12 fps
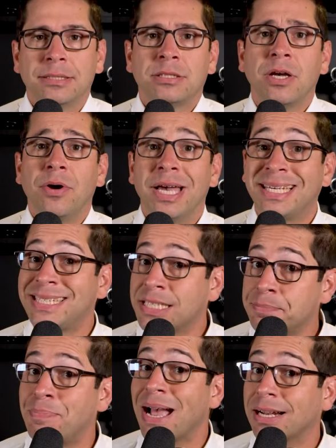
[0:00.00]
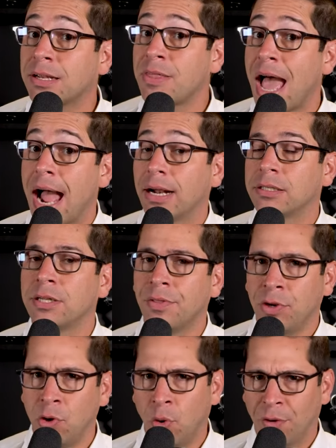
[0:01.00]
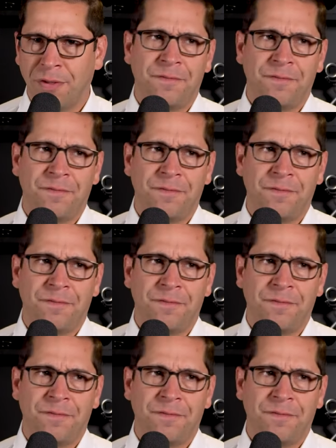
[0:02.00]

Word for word: So expect that to the north.